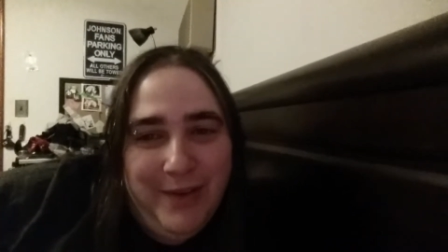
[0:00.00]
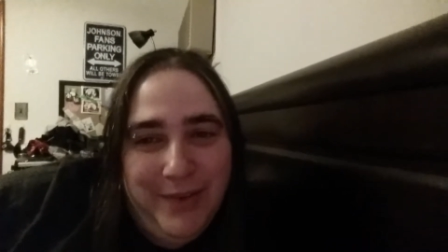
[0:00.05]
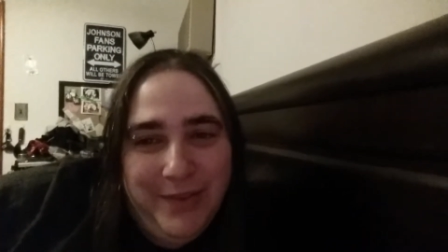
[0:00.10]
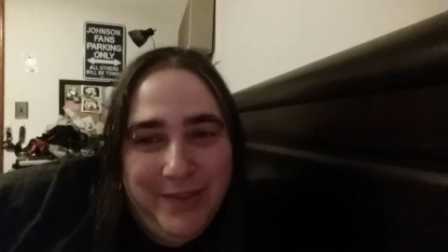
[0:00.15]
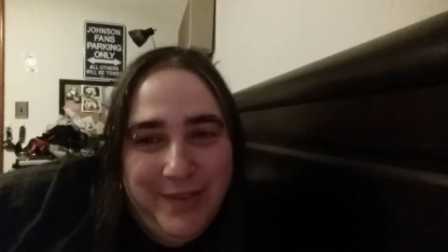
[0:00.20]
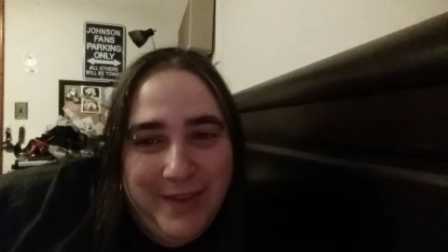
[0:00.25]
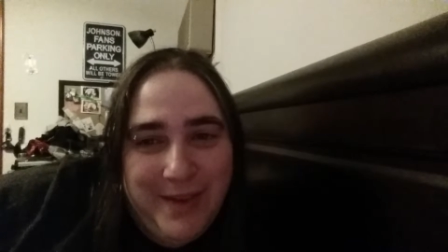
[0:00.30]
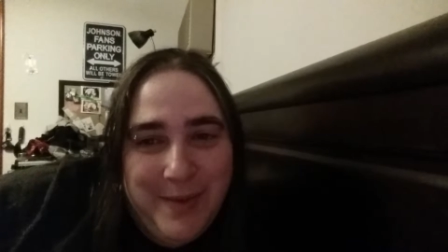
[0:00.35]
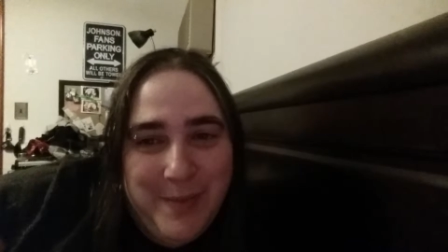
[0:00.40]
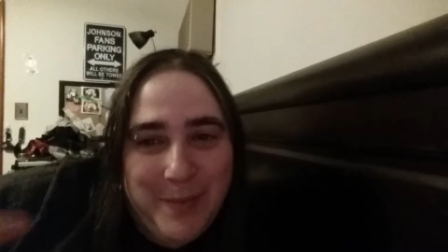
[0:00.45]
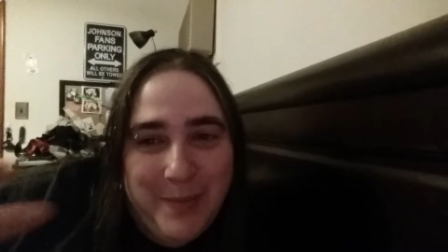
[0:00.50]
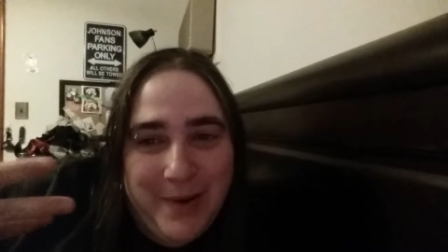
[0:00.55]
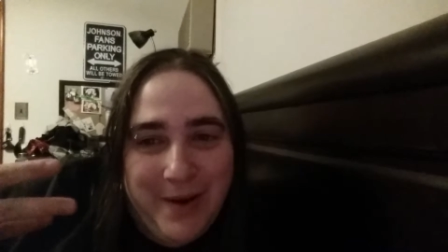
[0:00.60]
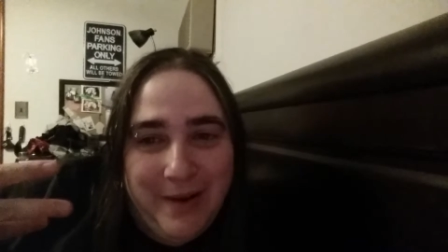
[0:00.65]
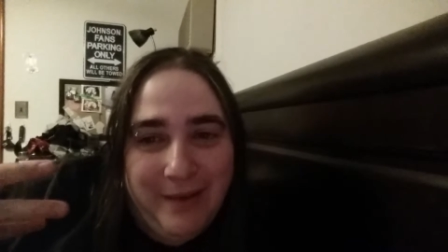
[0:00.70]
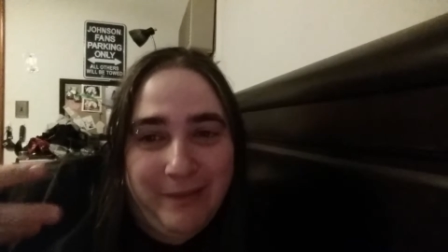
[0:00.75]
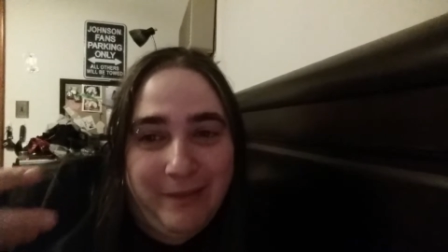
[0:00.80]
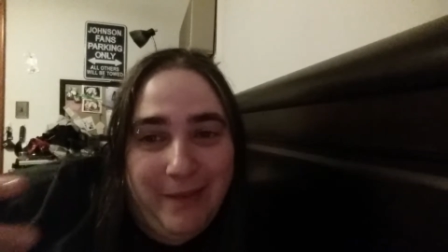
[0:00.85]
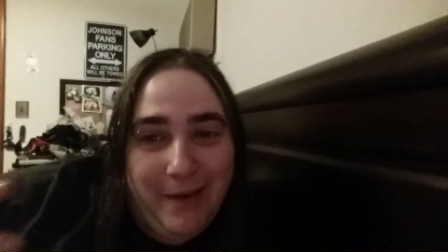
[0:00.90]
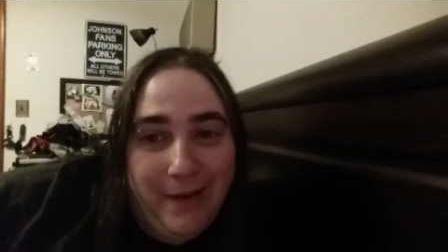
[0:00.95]
healthy, but
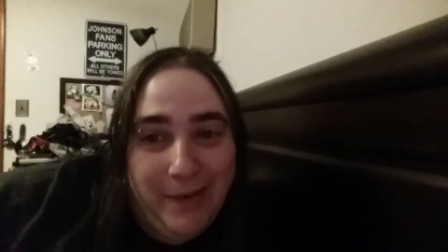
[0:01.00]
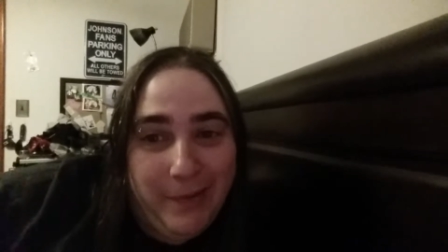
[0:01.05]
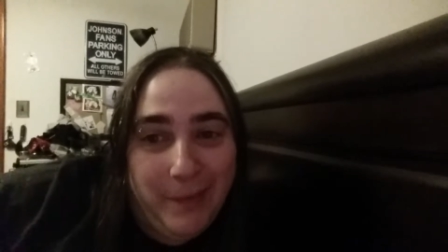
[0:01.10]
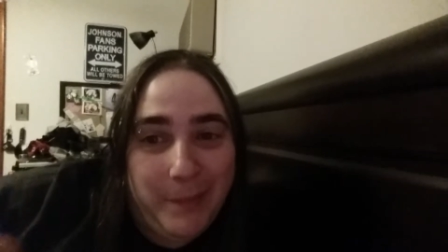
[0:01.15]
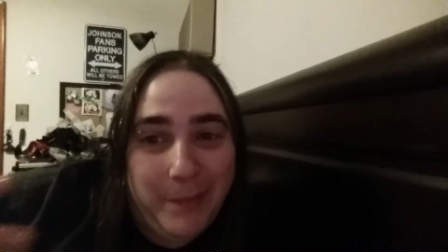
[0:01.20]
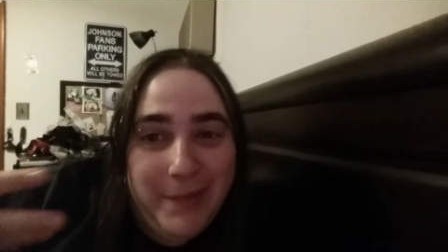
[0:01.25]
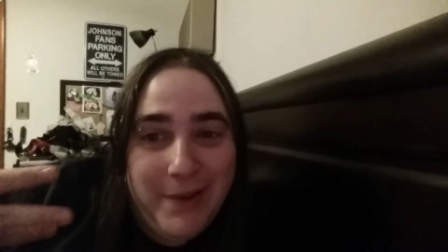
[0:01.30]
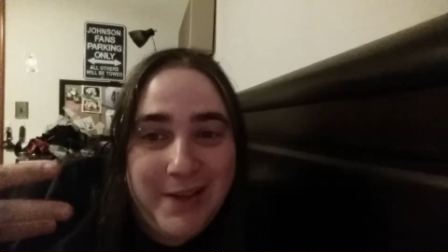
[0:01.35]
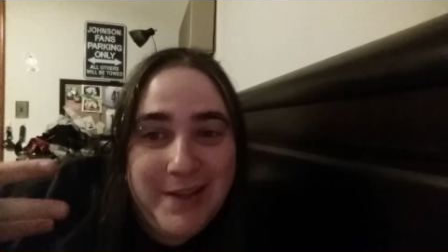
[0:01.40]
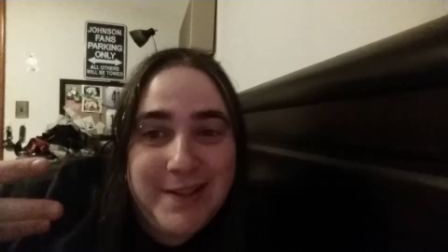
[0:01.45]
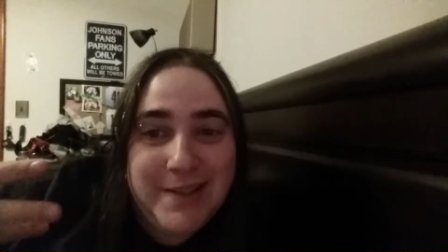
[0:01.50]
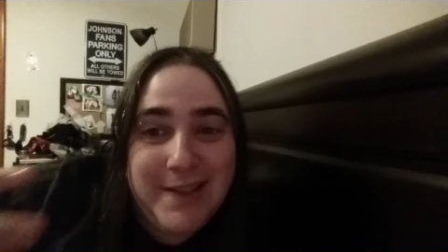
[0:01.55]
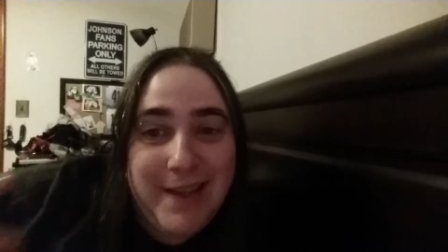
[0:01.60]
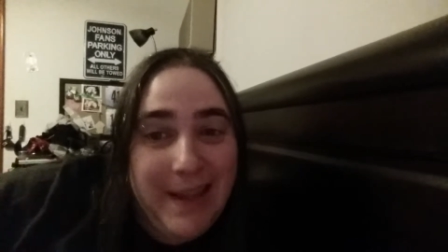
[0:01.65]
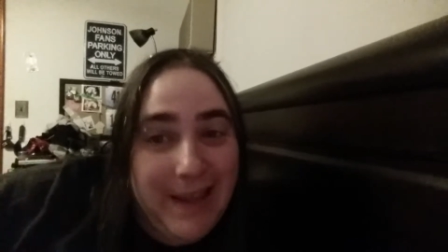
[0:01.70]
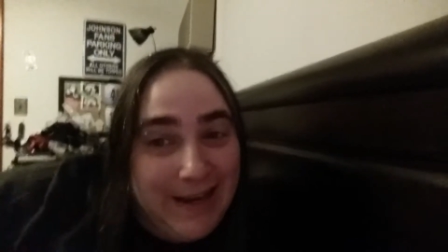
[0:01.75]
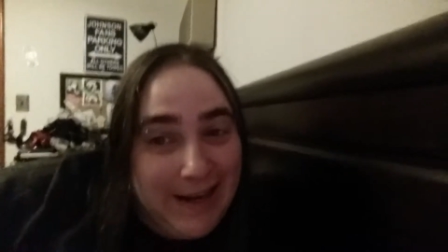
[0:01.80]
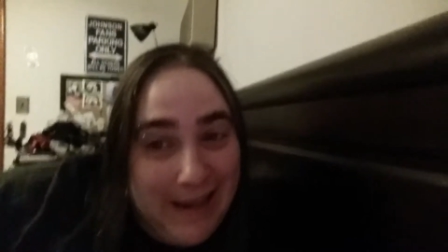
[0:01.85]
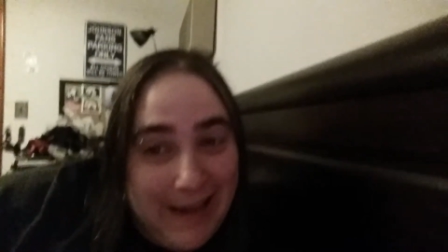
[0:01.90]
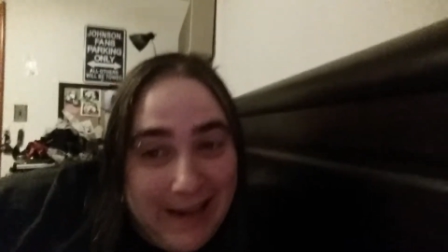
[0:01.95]
I'd rather be
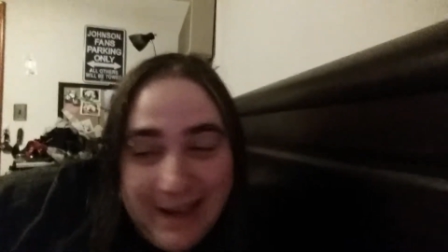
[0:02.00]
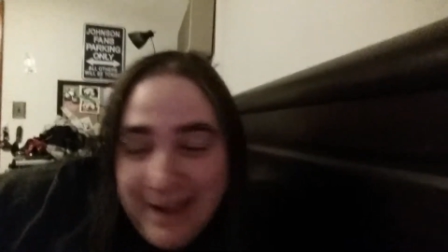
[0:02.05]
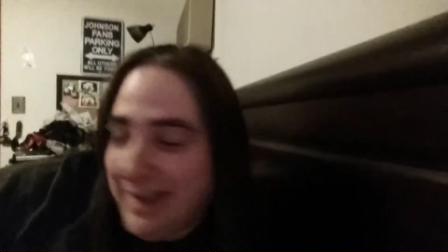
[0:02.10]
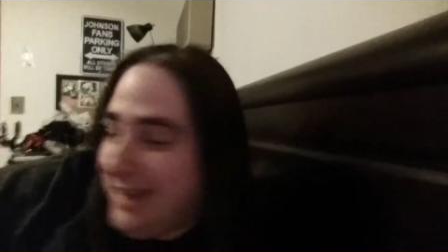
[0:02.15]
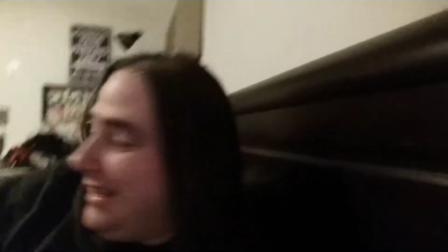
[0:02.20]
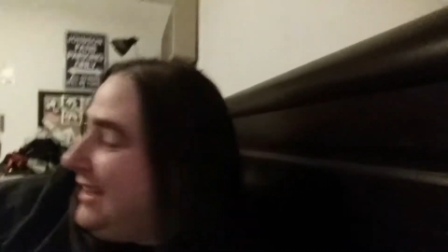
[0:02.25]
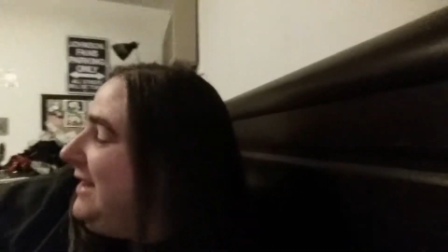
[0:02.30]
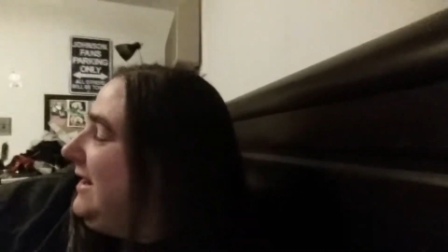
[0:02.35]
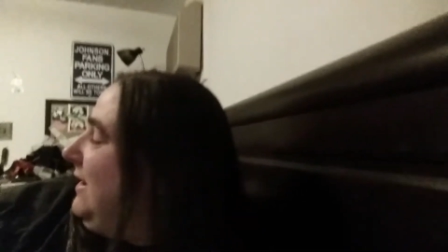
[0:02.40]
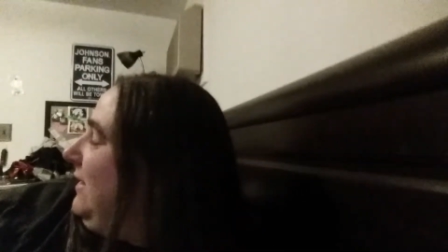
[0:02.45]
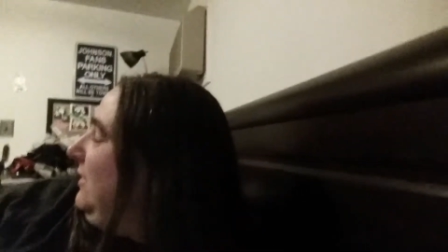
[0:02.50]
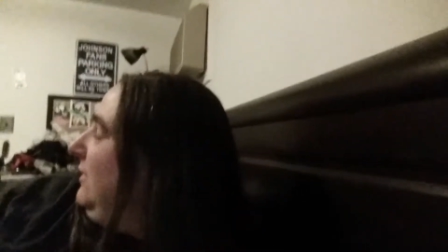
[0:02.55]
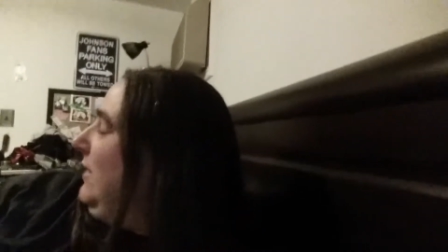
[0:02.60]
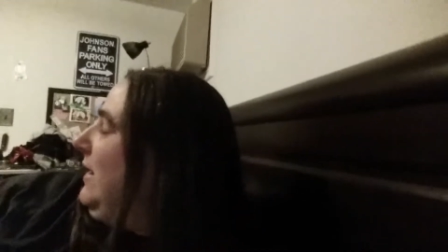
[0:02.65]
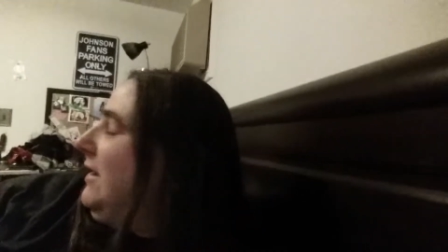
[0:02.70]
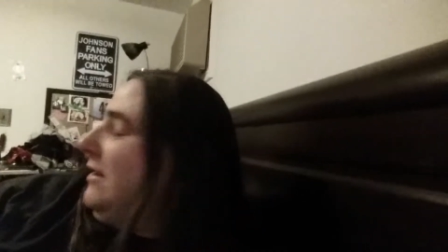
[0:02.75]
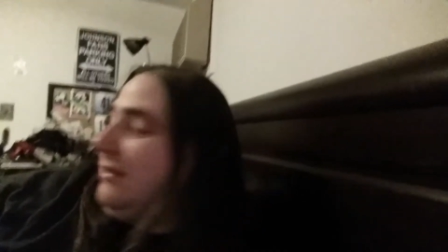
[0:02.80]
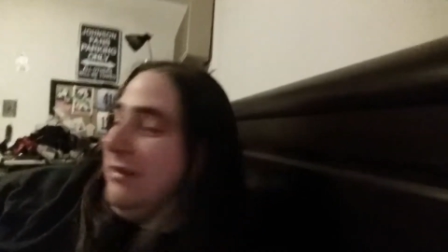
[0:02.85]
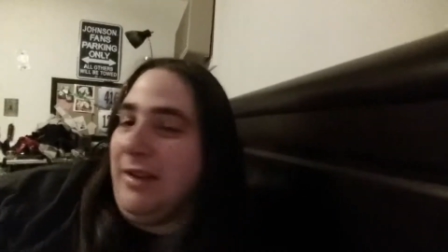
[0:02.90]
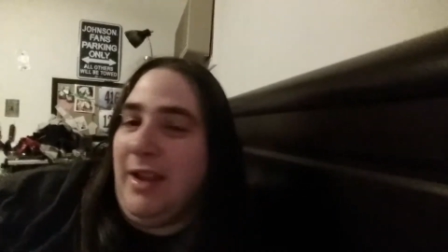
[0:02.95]
skinny and
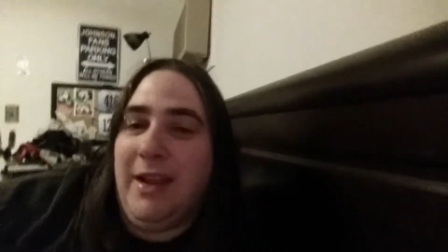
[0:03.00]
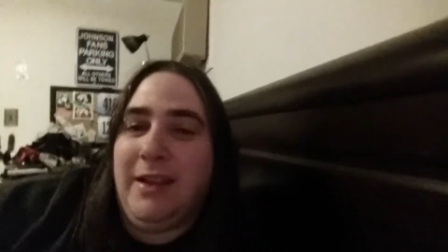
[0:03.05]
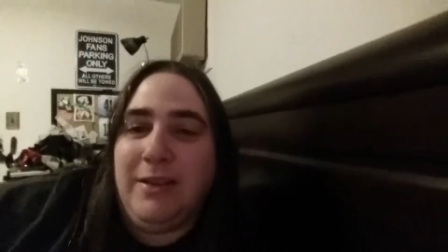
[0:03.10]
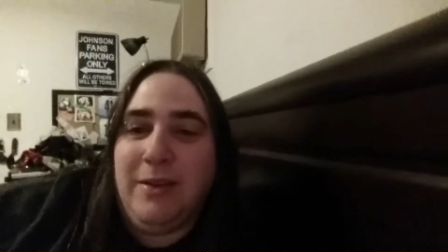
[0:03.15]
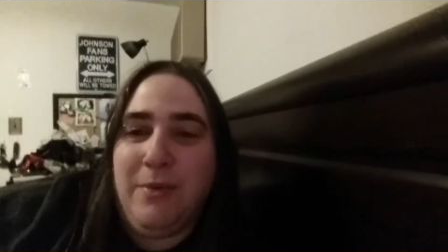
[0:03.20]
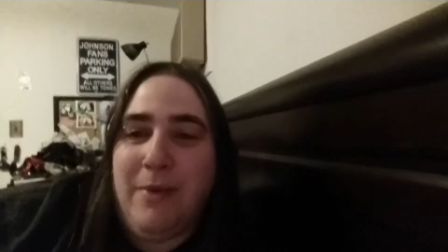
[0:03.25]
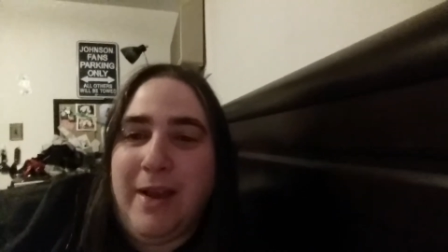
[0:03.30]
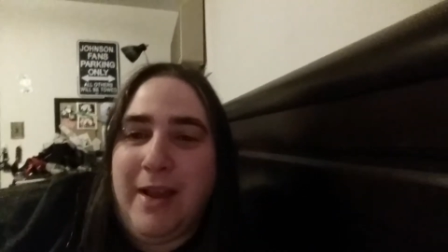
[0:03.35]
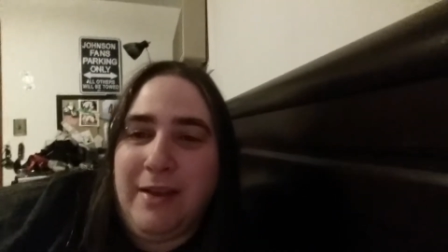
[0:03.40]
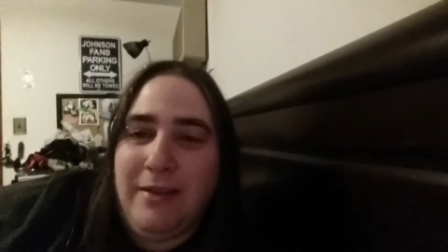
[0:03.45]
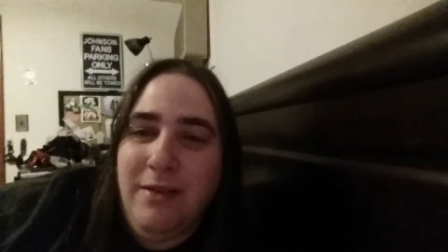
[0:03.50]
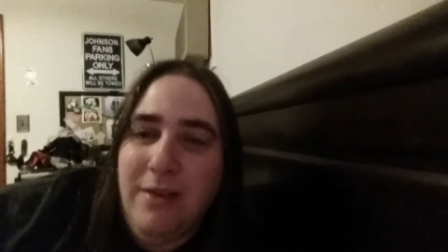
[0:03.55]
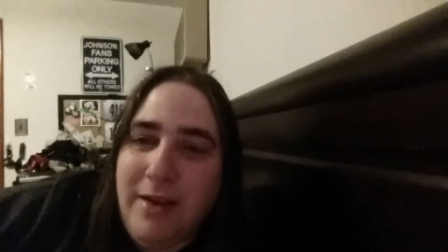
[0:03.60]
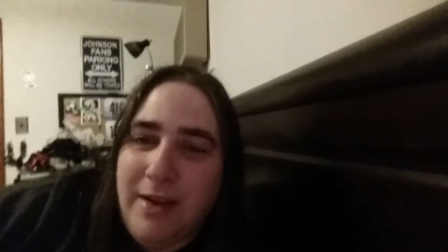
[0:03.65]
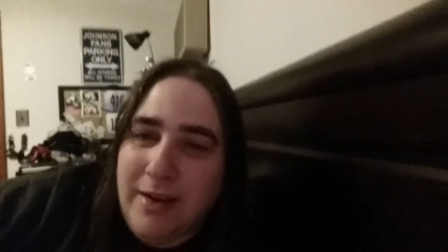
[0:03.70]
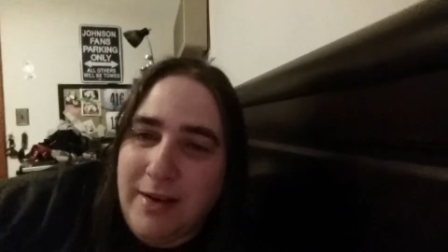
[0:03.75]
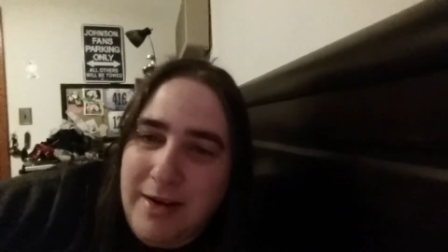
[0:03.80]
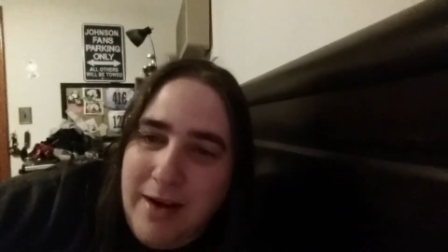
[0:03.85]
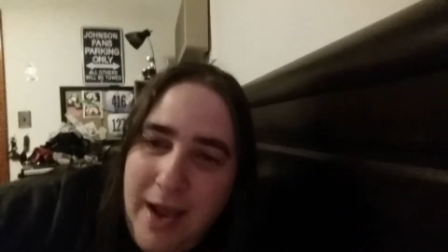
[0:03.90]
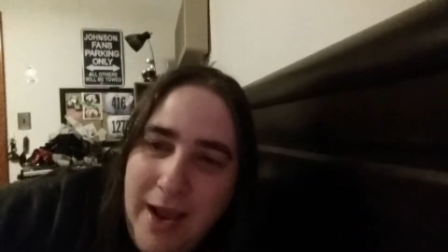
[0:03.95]
and like the way I
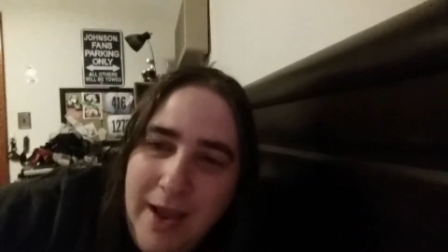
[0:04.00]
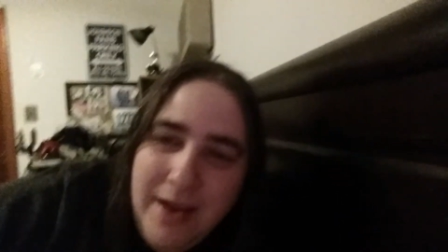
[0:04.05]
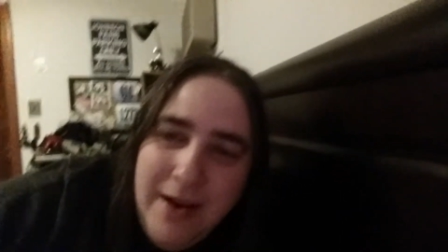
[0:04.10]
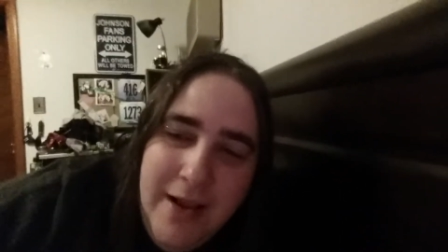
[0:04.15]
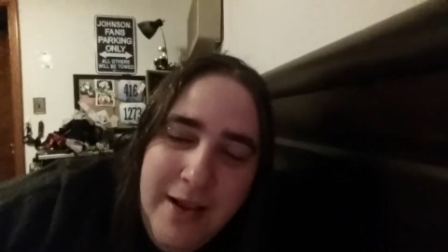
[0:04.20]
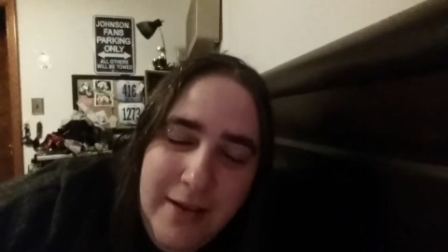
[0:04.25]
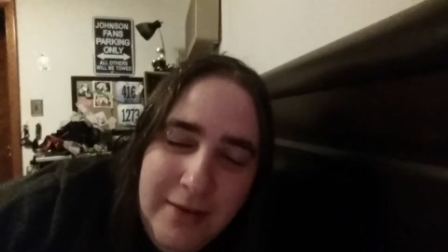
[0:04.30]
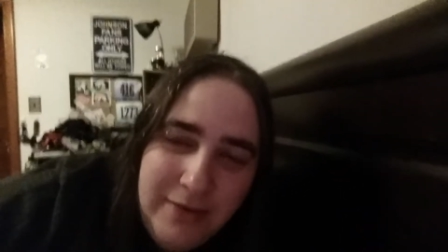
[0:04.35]
look and not